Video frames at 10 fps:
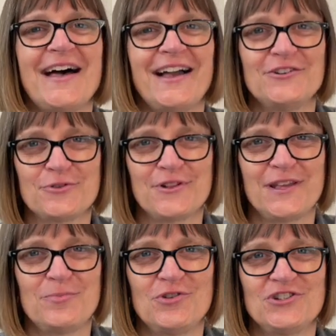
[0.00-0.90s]
I truly
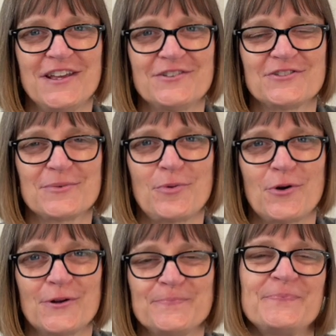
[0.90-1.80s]
appreciate your support.